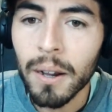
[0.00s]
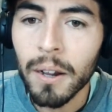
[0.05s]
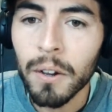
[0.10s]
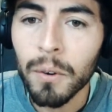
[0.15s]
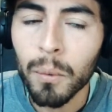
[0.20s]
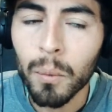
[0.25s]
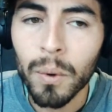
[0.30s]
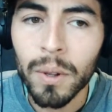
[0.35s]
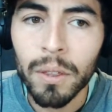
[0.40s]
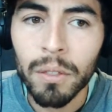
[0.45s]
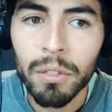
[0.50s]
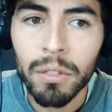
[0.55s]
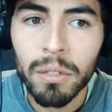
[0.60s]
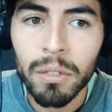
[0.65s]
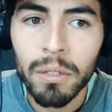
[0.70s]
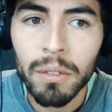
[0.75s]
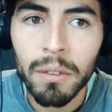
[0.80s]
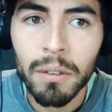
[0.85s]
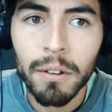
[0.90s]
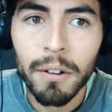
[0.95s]
with
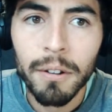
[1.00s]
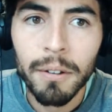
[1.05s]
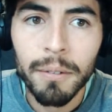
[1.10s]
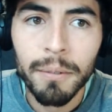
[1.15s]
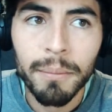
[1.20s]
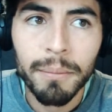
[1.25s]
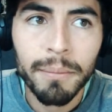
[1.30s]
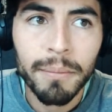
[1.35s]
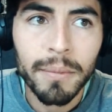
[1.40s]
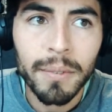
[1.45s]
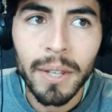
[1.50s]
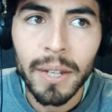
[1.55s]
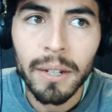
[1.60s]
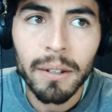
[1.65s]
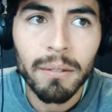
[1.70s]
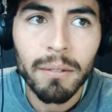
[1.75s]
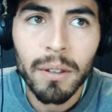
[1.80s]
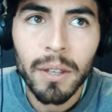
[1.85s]
like